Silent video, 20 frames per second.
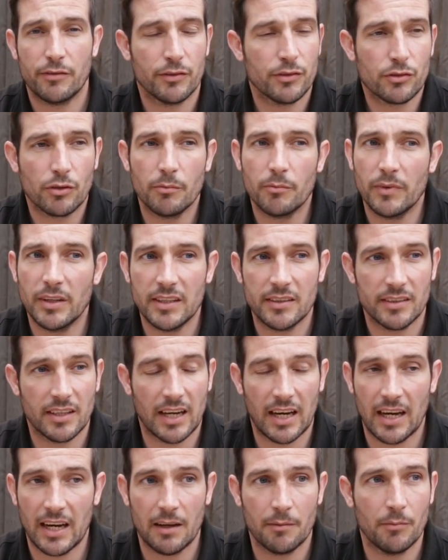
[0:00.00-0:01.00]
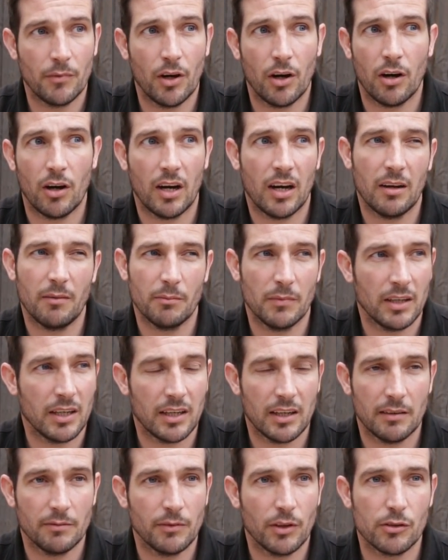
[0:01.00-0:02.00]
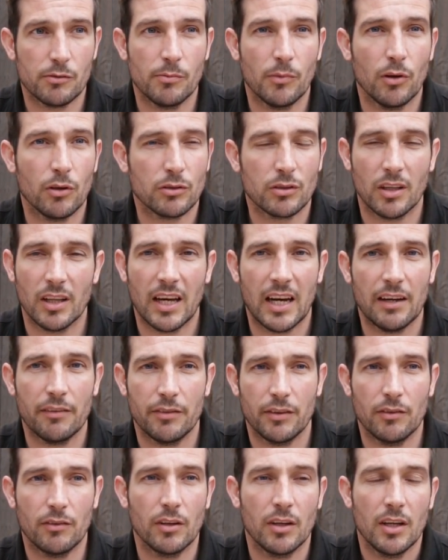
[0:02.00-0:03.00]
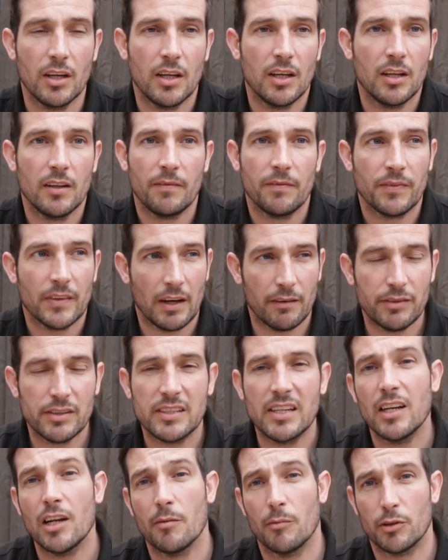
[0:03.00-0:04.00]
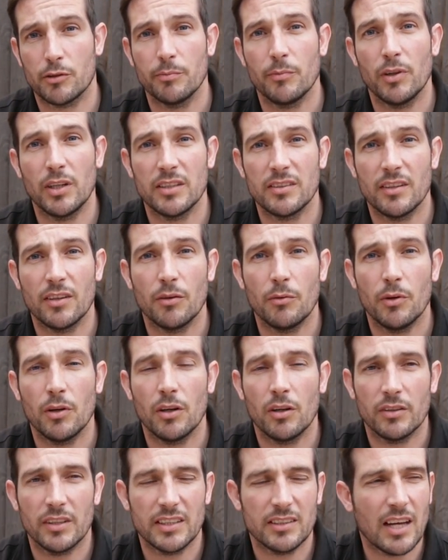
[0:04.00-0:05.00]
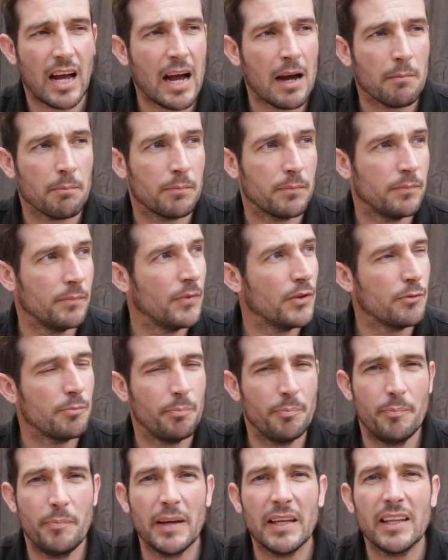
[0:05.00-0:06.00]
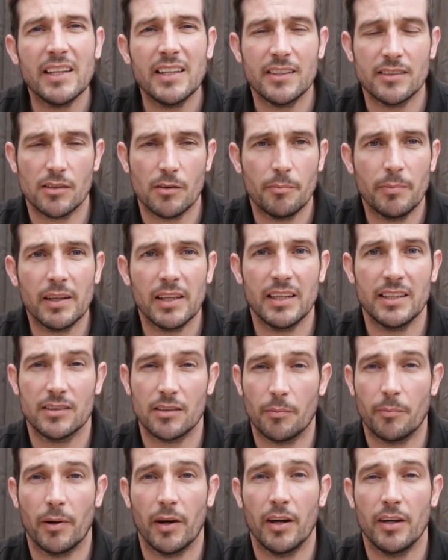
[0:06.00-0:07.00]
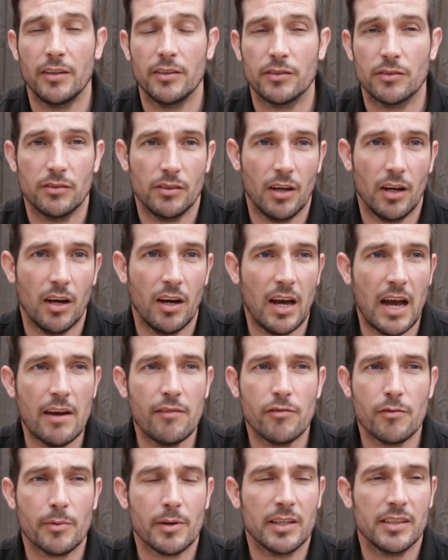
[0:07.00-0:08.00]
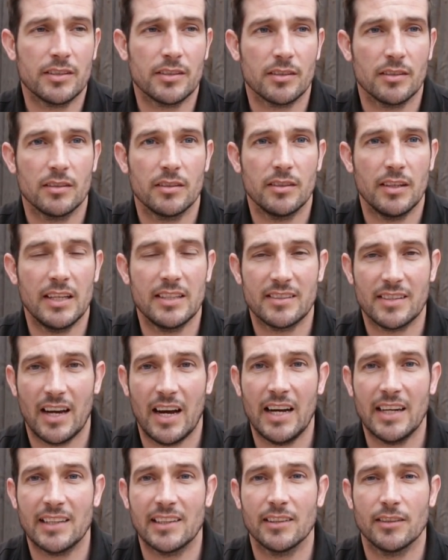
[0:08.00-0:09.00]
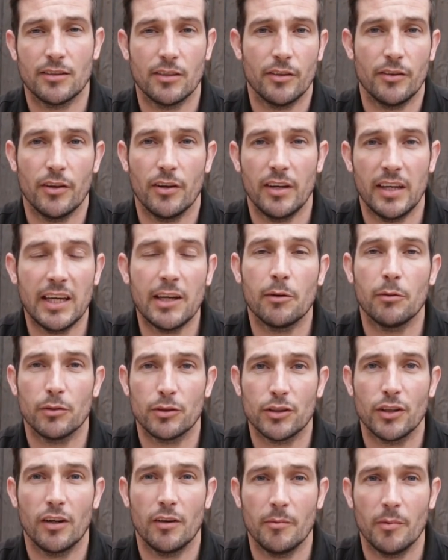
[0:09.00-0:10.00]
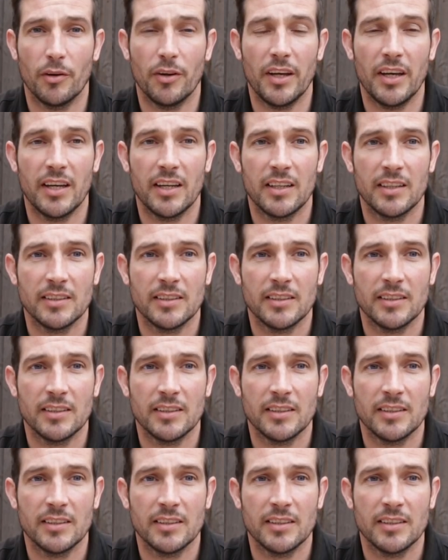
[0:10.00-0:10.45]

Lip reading: For some reason, I am not. There's more to life. Have you seen how much money's in the world? There's billions and billions of pounds. Now, everybody's entitled to their equal share of money.